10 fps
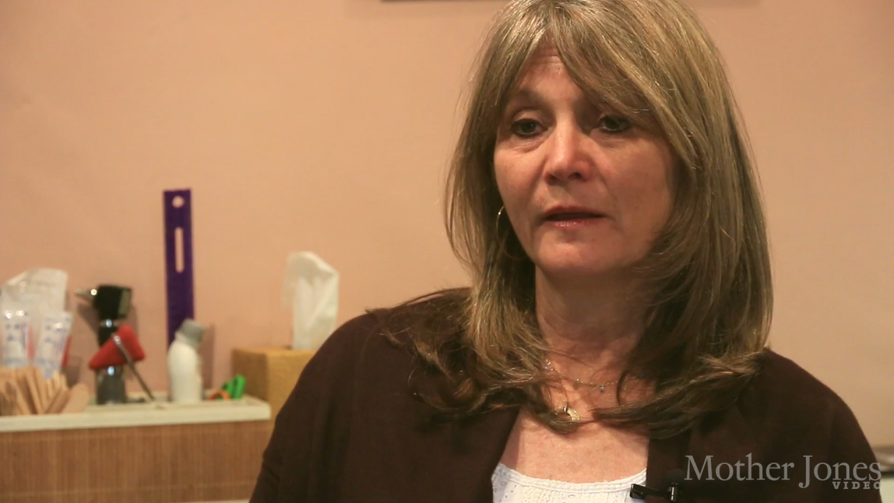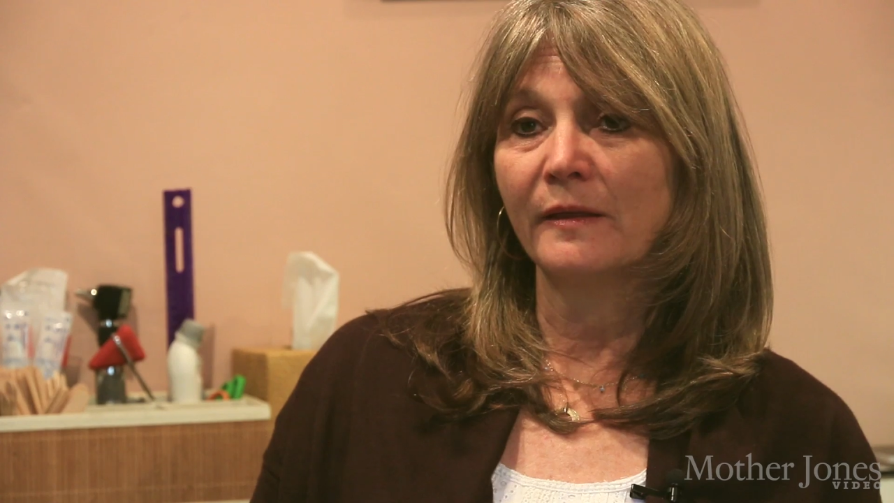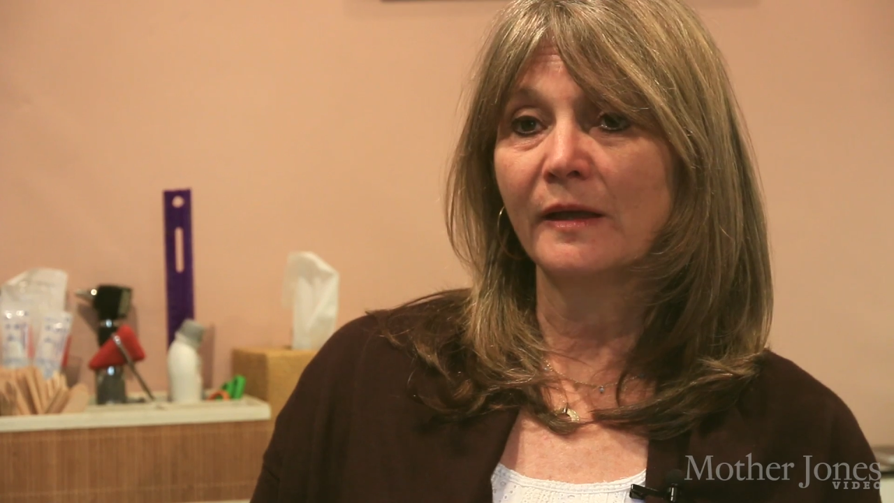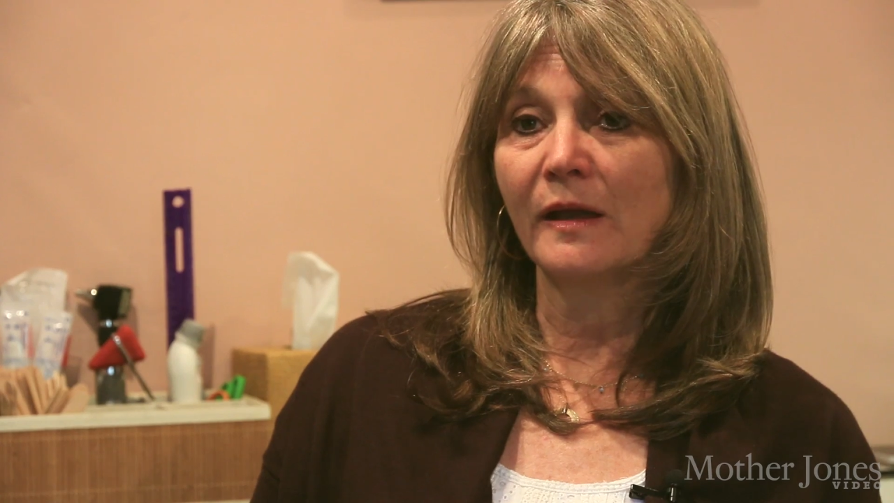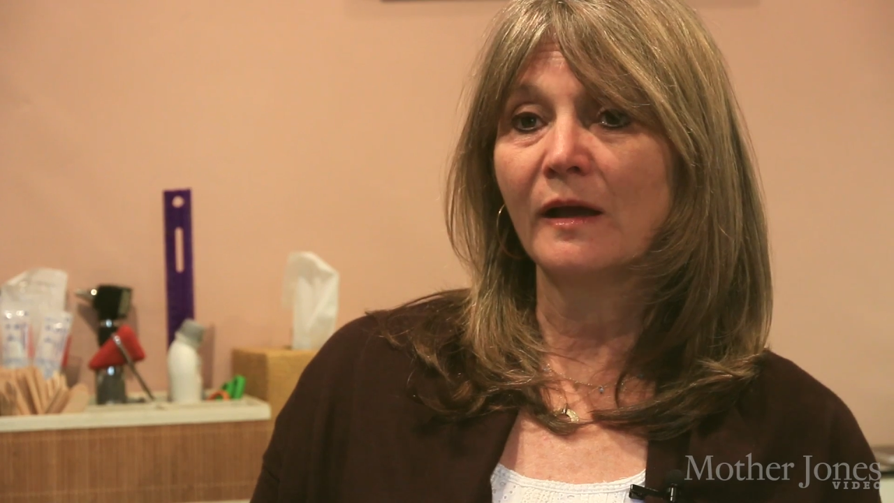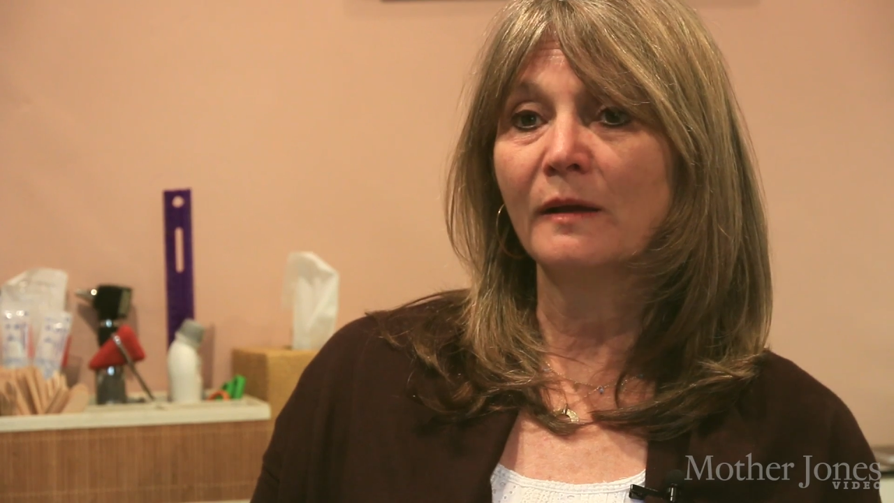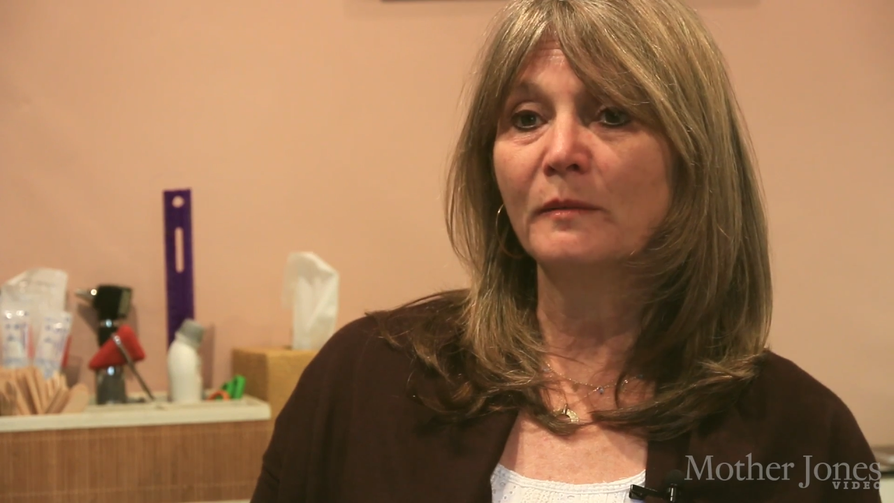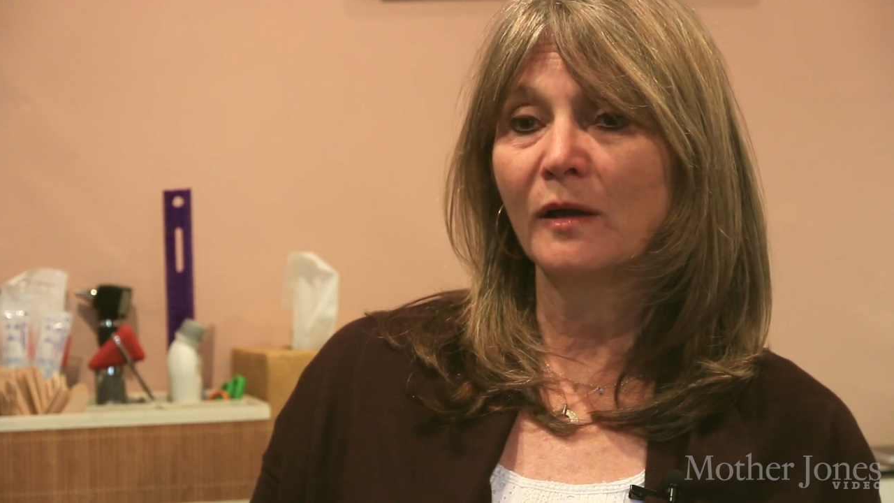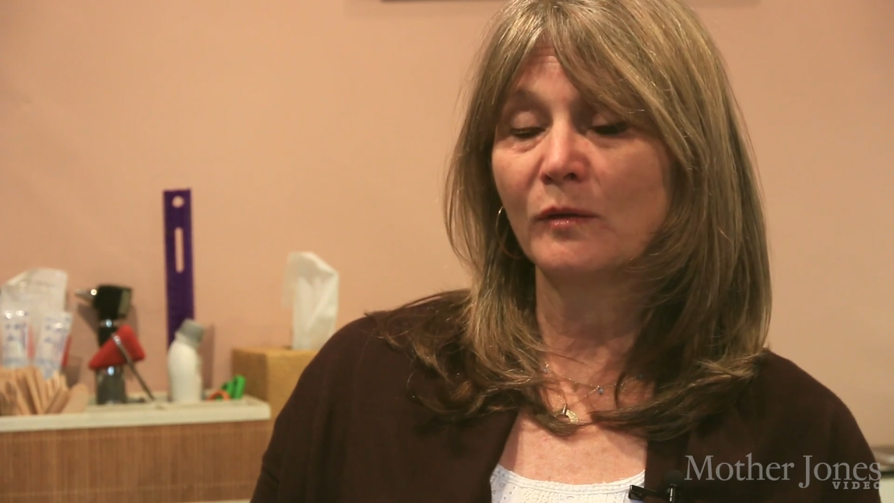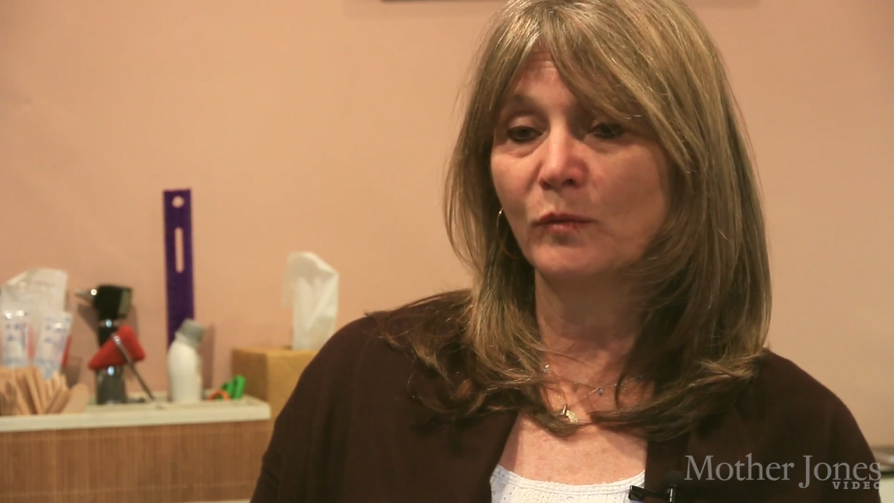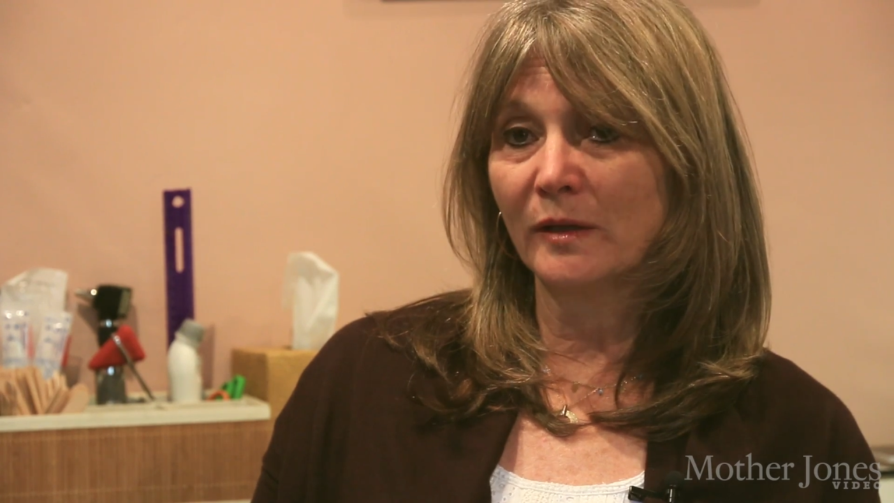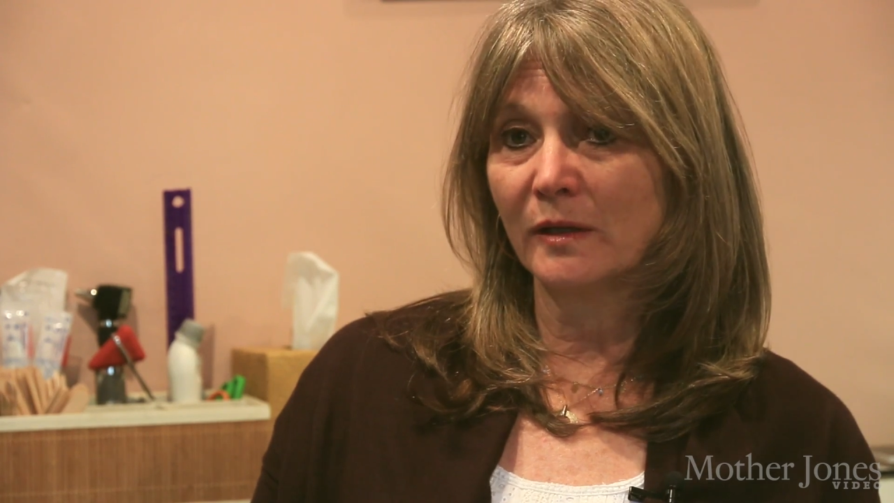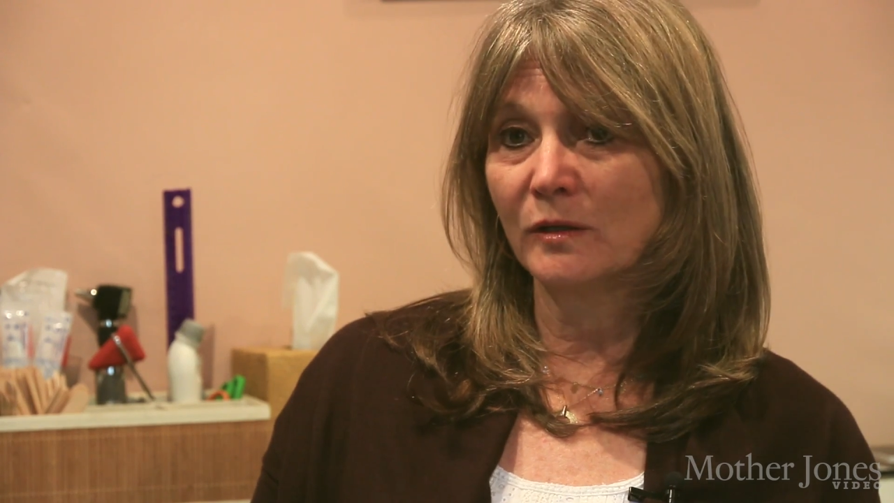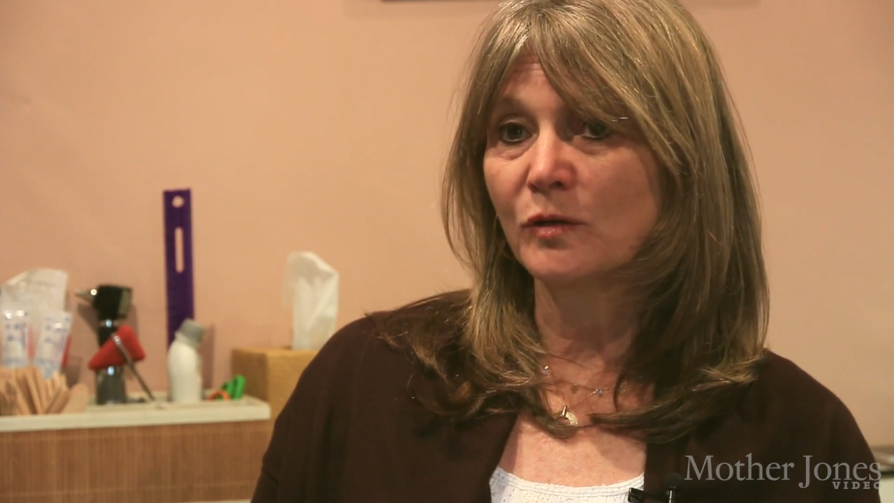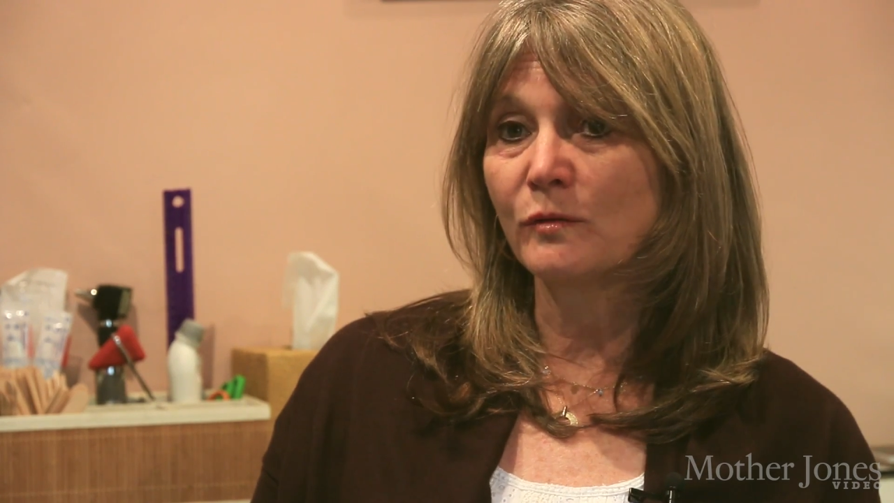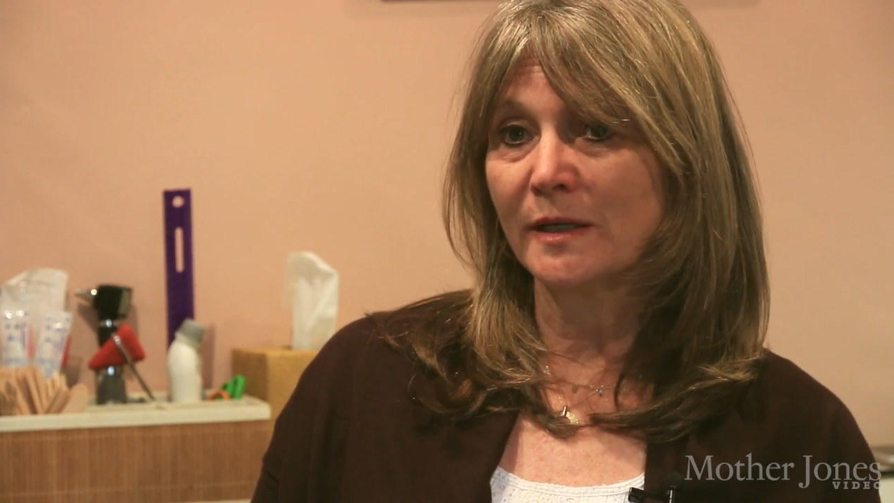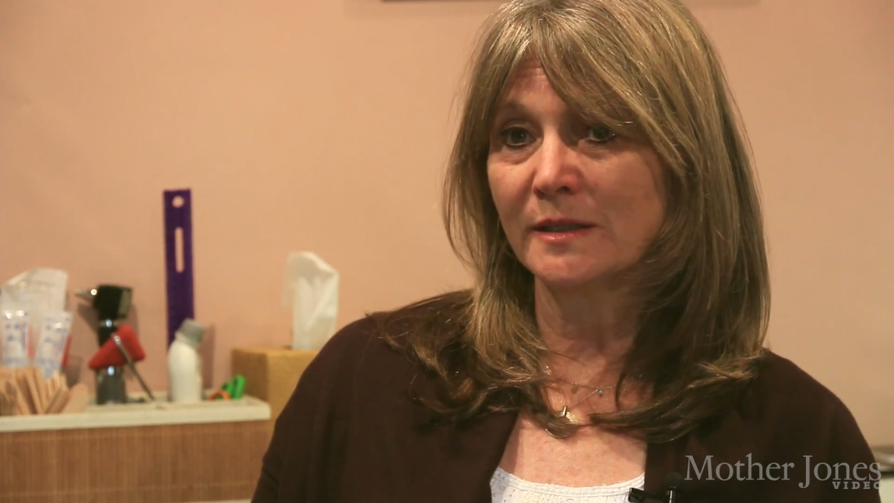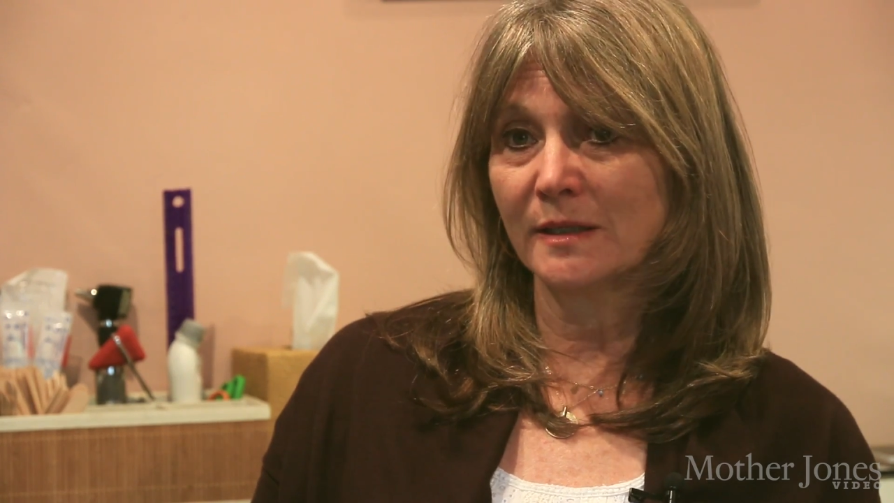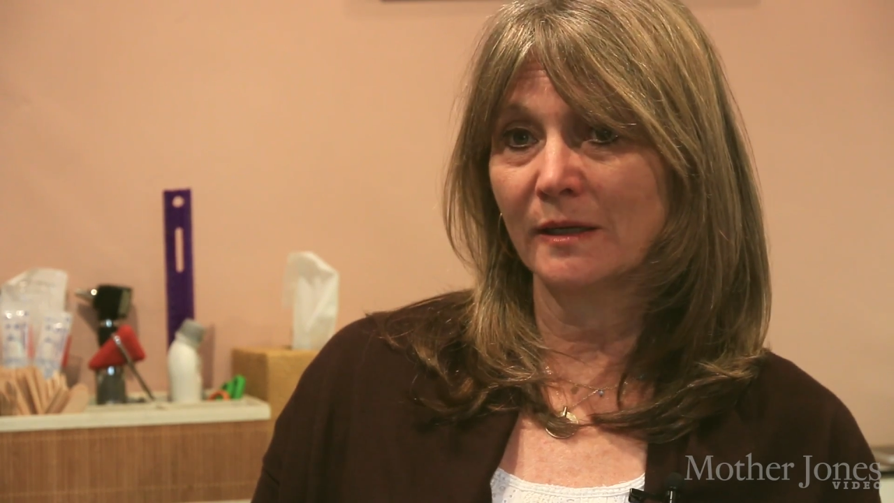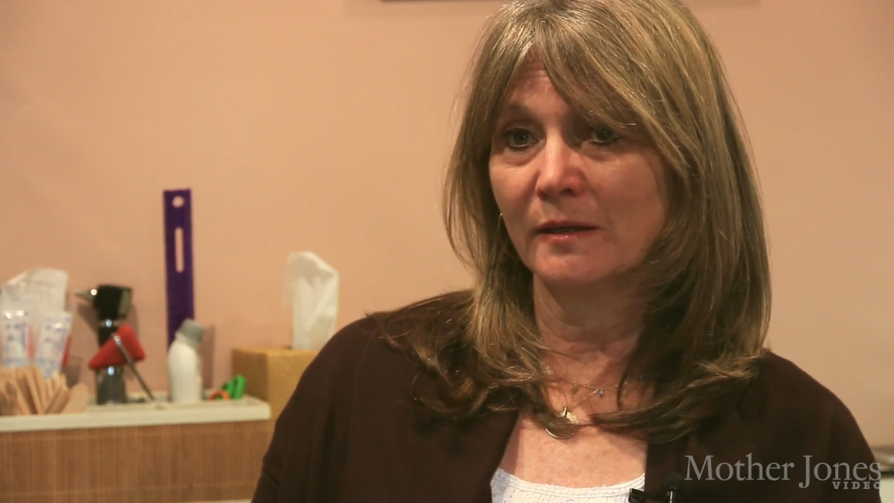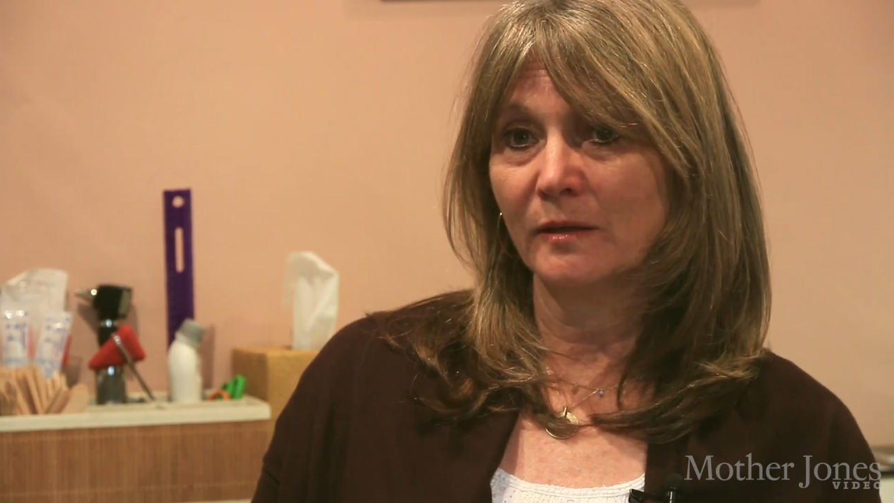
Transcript: that I'm not willing to risk it.